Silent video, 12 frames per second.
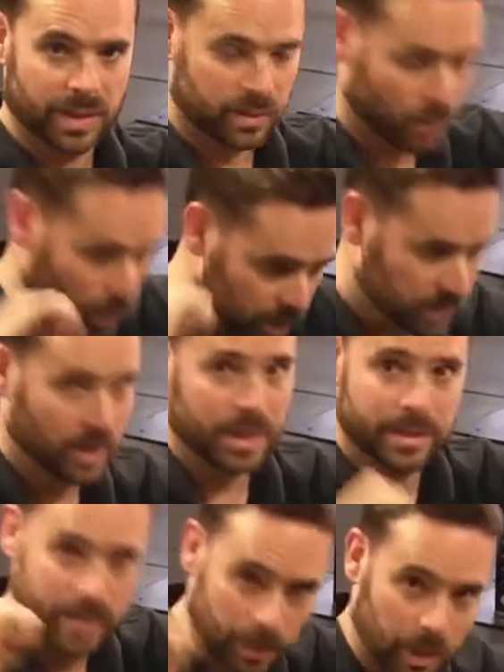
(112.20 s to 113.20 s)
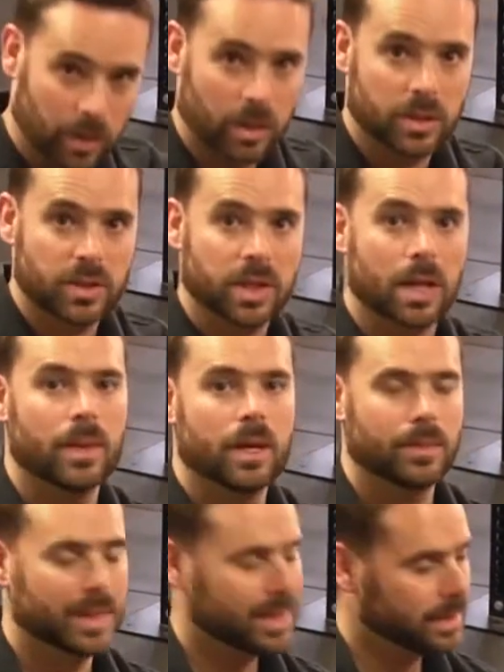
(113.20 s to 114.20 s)
into almost like a stomach crunch to come
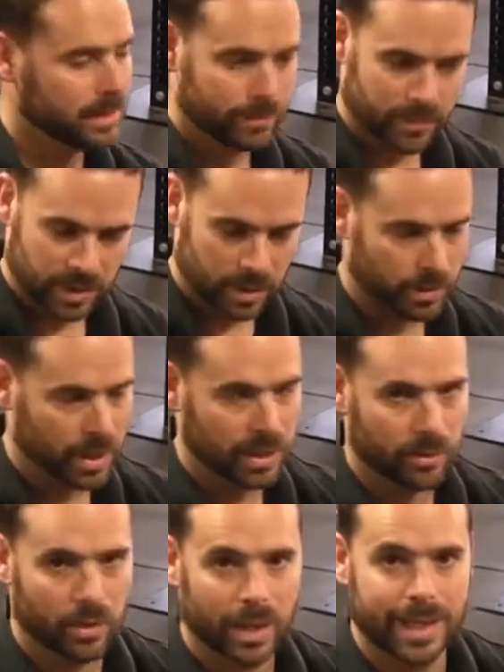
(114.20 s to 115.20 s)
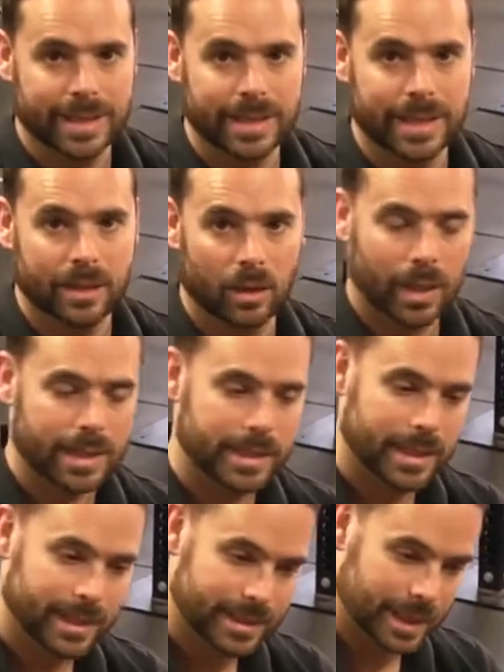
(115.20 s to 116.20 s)
up. It's a completely wrong idea. The whole
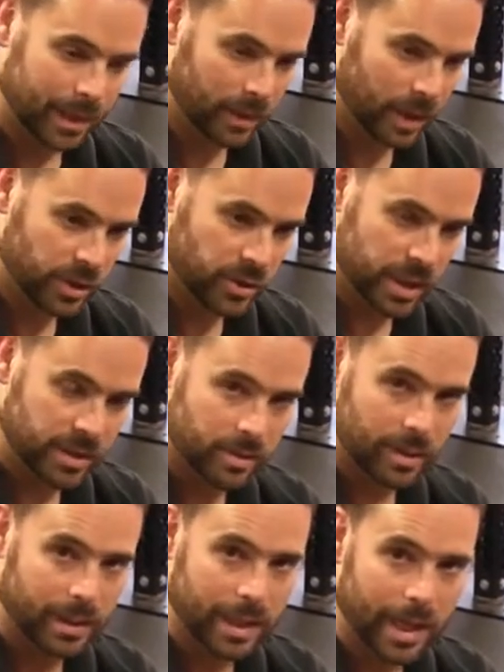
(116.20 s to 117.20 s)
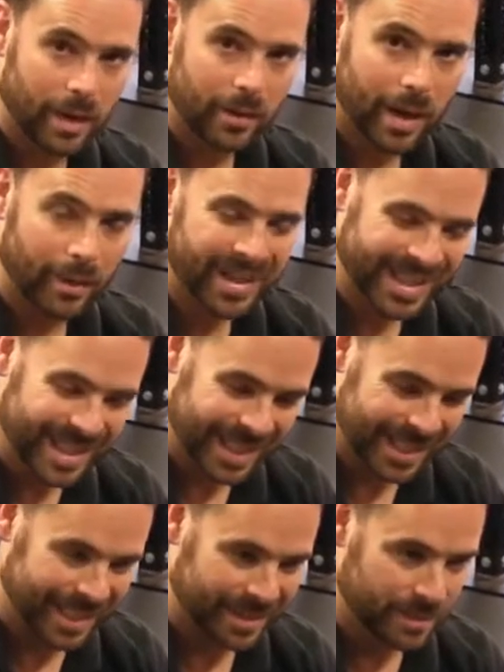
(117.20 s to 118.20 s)
idea is that nice gentle, let the air out,
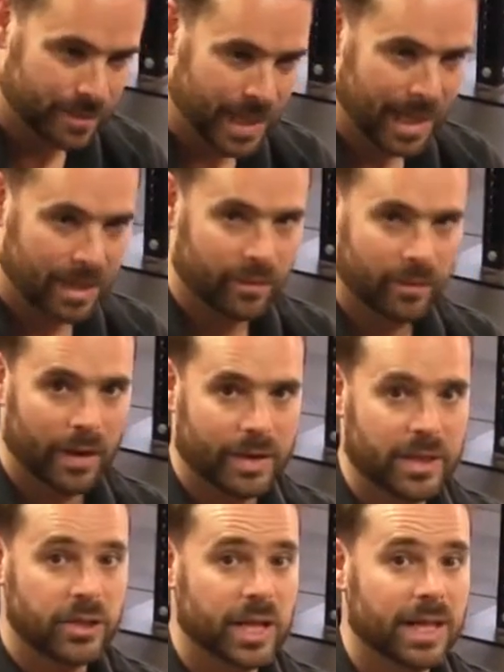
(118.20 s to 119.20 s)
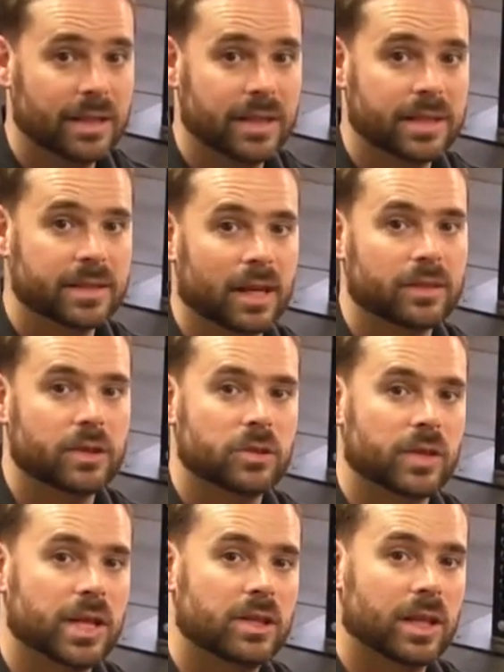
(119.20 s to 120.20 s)
let the back very gently start to
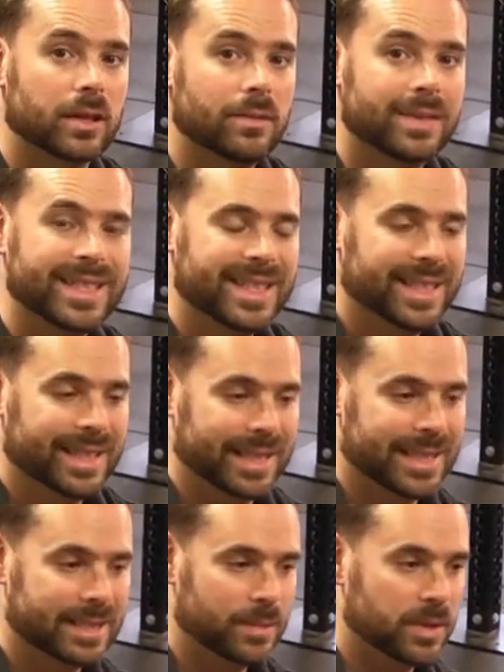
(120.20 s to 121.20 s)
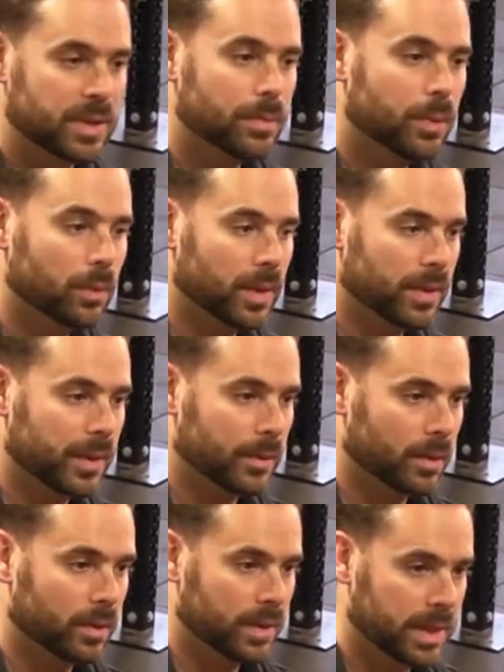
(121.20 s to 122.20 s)
stretch out. And that's the most important thing. A
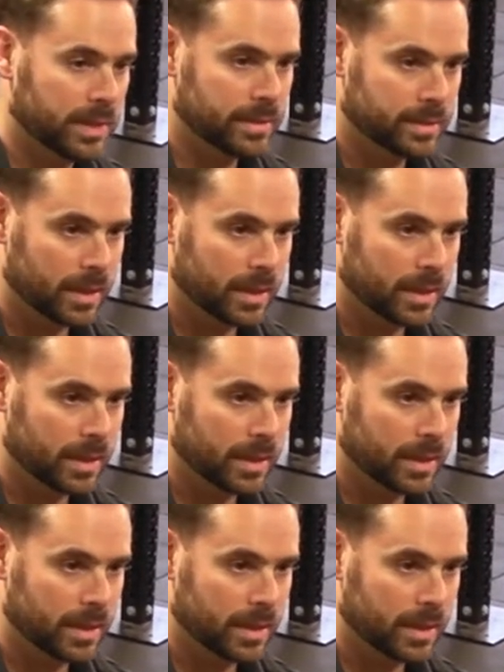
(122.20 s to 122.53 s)
lot of these